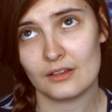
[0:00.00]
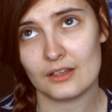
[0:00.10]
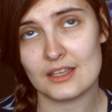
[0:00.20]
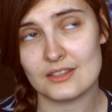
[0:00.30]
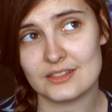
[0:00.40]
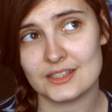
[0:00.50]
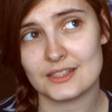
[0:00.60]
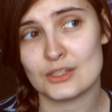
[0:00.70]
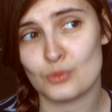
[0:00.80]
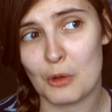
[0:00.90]
is
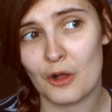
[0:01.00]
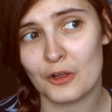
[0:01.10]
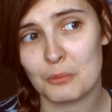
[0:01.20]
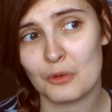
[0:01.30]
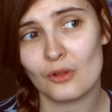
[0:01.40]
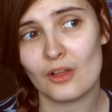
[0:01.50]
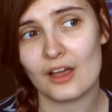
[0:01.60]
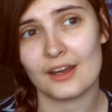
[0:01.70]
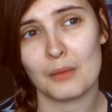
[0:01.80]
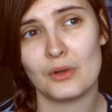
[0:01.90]
remarkable,
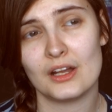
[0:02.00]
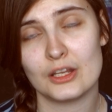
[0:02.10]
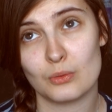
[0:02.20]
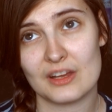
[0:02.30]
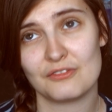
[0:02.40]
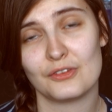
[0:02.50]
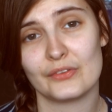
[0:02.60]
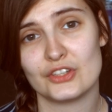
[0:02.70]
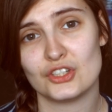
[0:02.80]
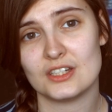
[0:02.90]
and I'm really grateful
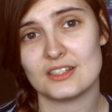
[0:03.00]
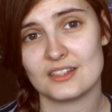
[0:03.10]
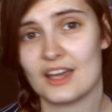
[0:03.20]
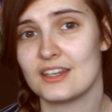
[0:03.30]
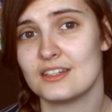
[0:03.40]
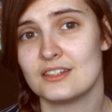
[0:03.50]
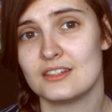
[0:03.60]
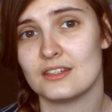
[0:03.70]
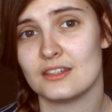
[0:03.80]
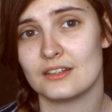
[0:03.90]
that she decided
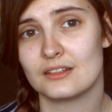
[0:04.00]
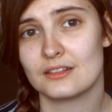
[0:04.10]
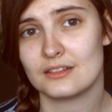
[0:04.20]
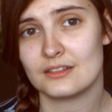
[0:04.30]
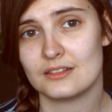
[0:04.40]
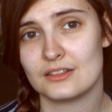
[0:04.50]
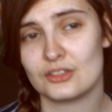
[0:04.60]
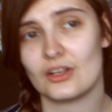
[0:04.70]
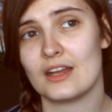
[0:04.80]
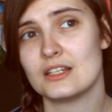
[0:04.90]
to
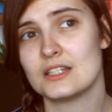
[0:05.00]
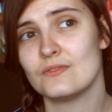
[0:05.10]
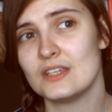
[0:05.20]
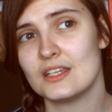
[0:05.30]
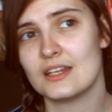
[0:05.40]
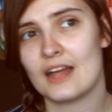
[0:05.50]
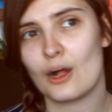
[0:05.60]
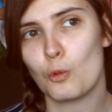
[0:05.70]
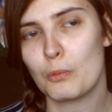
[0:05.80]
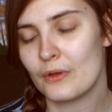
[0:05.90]
try and intervene and
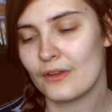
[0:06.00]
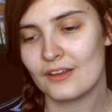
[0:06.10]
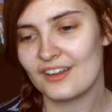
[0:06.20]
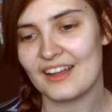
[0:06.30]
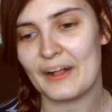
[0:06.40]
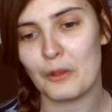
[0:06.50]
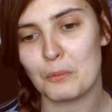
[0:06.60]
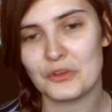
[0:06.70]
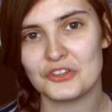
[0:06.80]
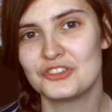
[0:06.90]
help
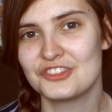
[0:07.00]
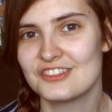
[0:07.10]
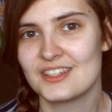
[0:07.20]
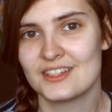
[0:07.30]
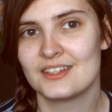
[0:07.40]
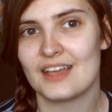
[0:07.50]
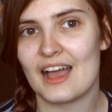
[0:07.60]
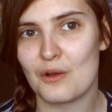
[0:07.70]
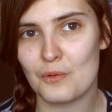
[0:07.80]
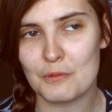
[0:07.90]
us
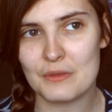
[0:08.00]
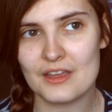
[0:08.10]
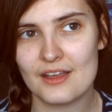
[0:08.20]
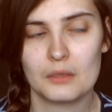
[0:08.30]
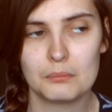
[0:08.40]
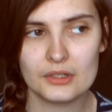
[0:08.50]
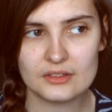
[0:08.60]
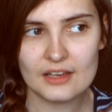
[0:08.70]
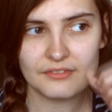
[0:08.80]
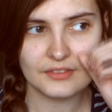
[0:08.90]
out a bit. But
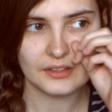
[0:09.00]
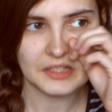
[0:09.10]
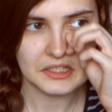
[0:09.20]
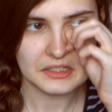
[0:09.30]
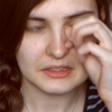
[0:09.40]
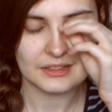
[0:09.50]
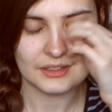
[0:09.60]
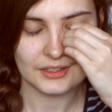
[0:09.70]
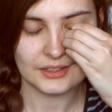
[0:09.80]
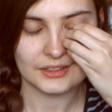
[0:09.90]
definitely
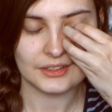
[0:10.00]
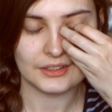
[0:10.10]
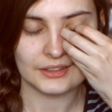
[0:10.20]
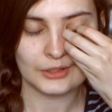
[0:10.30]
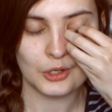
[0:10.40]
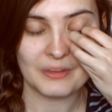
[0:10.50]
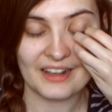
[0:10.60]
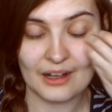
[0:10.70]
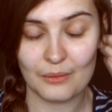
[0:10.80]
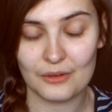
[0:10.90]
the coming
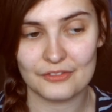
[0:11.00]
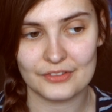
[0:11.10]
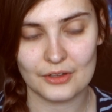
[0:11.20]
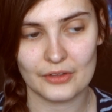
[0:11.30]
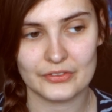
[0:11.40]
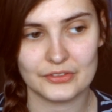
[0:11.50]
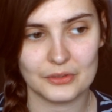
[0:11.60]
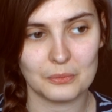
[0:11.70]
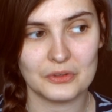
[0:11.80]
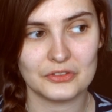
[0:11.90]
out of the
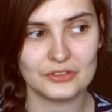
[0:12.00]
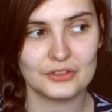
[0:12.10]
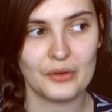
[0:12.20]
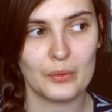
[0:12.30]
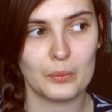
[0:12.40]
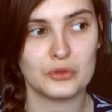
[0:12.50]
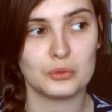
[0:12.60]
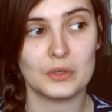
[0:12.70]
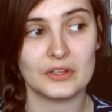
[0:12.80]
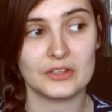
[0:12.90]
concert was
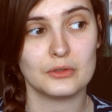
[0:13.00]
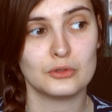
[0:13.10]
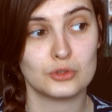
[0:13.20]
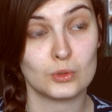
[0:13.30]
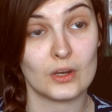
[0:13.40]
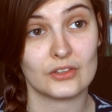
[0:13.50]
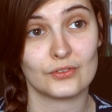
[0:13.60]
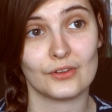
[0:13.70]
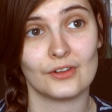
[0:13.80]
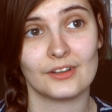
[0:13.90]
really
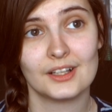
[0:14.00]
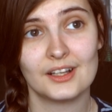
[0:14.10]
stressful.